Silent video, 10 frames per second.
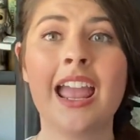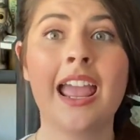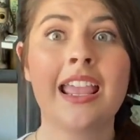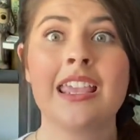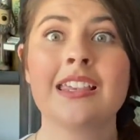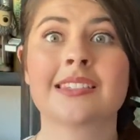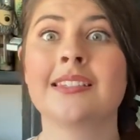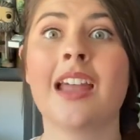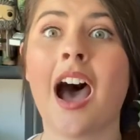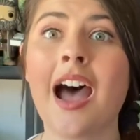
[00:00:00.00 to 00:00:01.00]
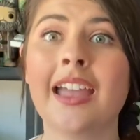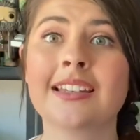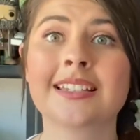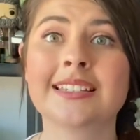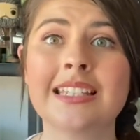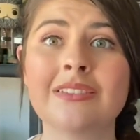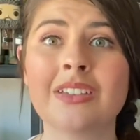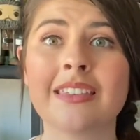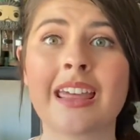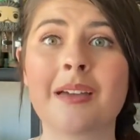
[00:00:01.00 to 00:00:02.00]
he's not
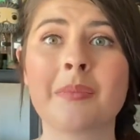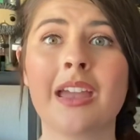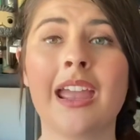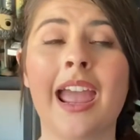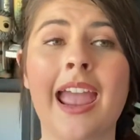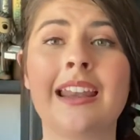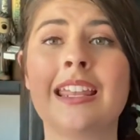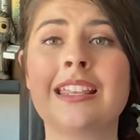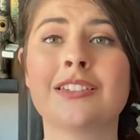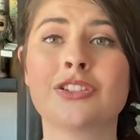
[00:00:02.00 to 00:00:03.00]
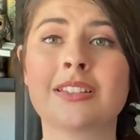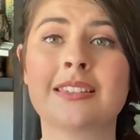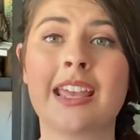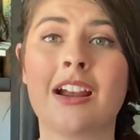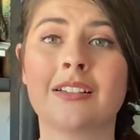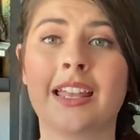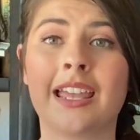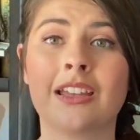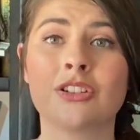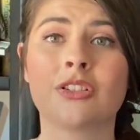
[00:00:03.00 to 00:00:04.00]
deceiving them, and he's just there
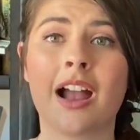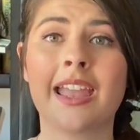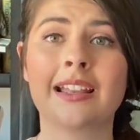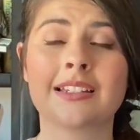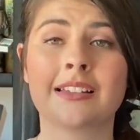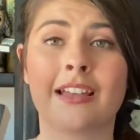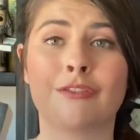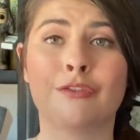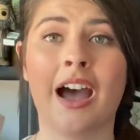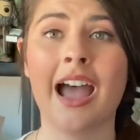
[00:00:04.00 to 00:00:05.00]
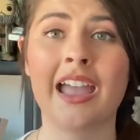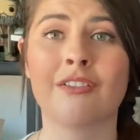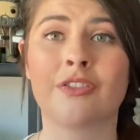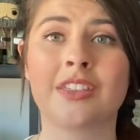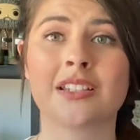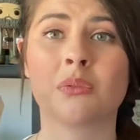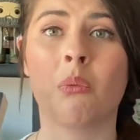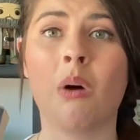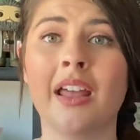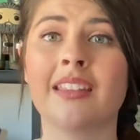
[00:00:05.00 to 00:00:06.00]
like trying to like vie for this
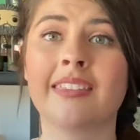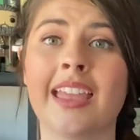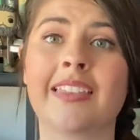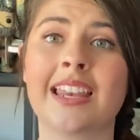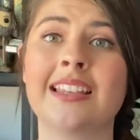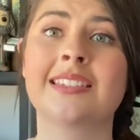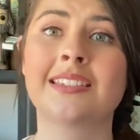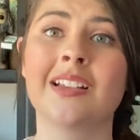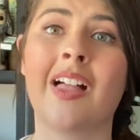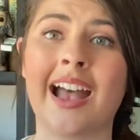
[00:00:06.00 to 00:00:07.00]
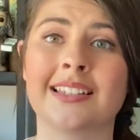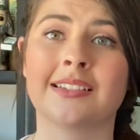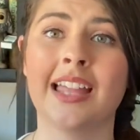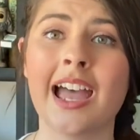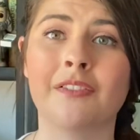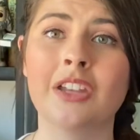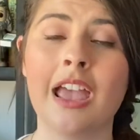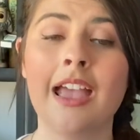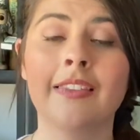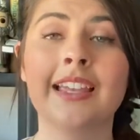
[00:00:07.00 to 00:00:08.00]
one thing that he still has left.
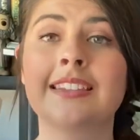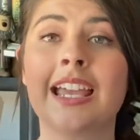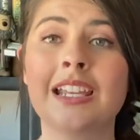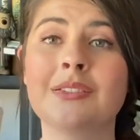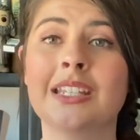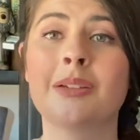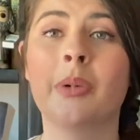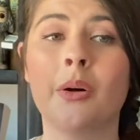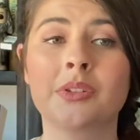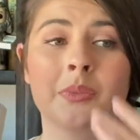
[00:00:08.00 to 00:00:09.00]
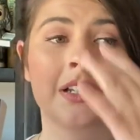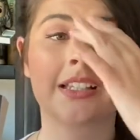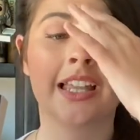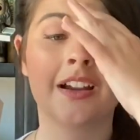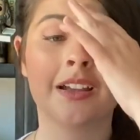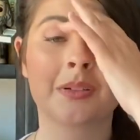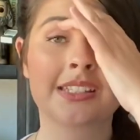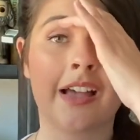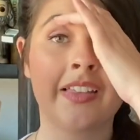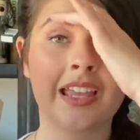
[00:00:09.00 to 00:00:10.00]
Like at the end of City of Bones, when Clary was
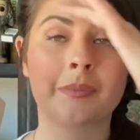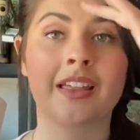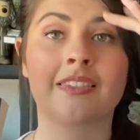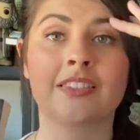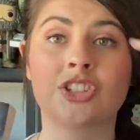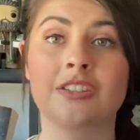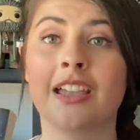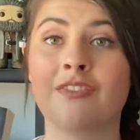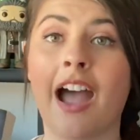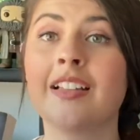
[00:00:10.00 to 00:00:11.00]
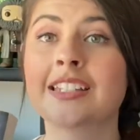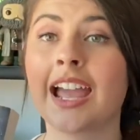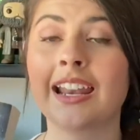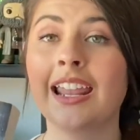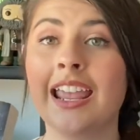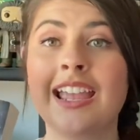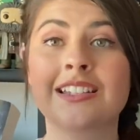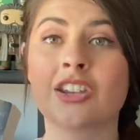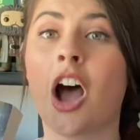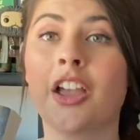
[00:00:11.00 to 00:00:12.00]
telling him like Valentine is
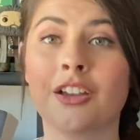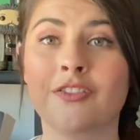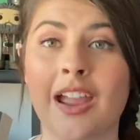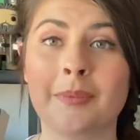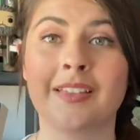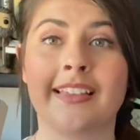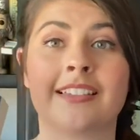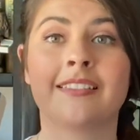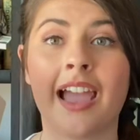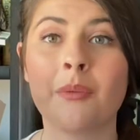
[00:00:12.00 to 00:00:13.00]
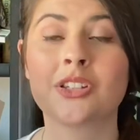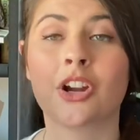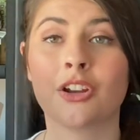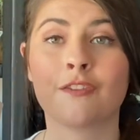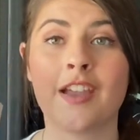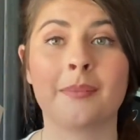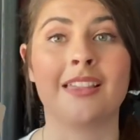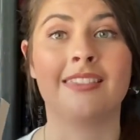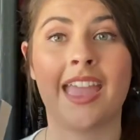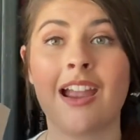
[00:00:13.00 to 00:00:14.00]
not your family, like the Lightwoods are your family,
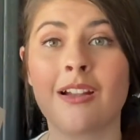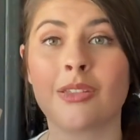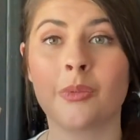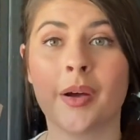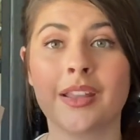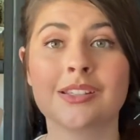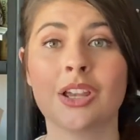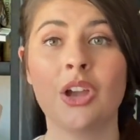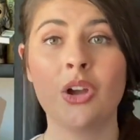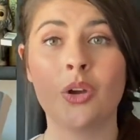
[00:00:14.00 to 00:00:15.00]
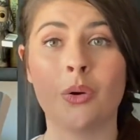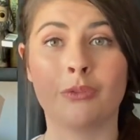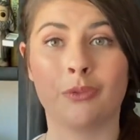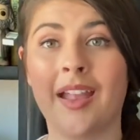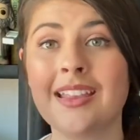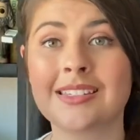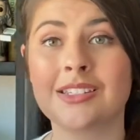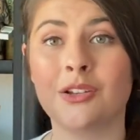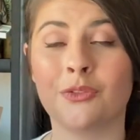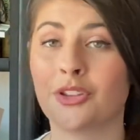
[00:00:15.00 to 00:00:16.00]
they're the ones who have raised
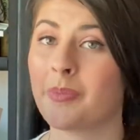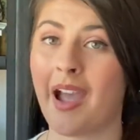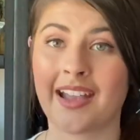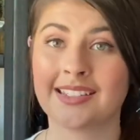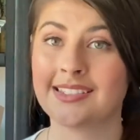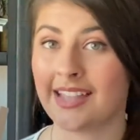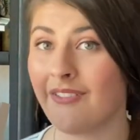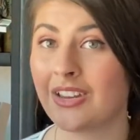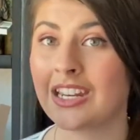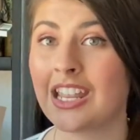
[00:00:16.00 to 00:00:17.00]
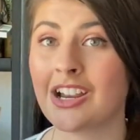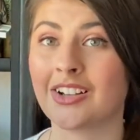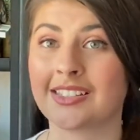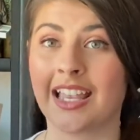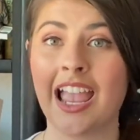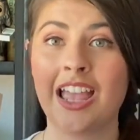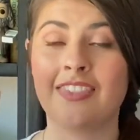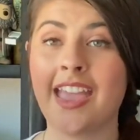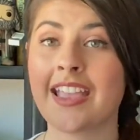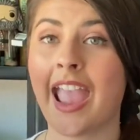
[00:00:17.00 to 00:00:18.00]
you for the past 7 years, like
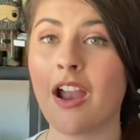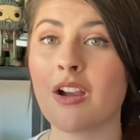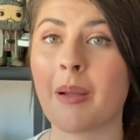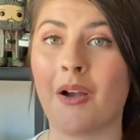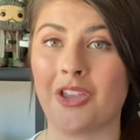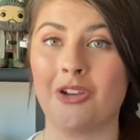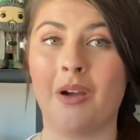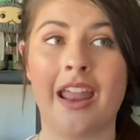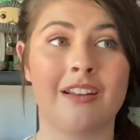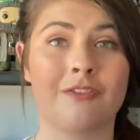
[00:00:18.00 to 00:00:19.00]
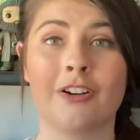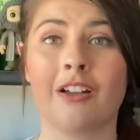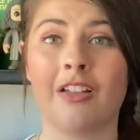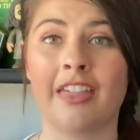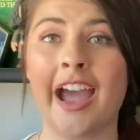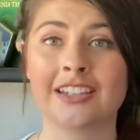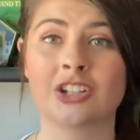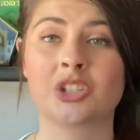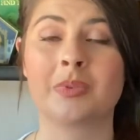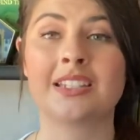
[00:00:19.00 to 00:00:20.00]
they care about you, and for that to
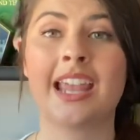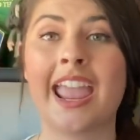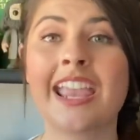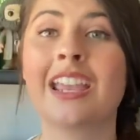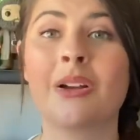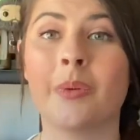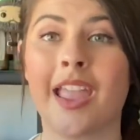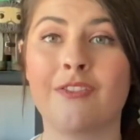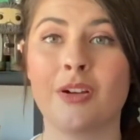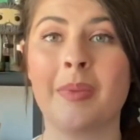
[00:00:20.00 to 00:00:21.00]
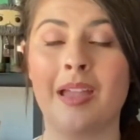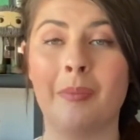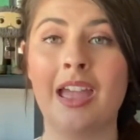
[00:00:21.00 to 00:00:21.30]
just be taken away from him,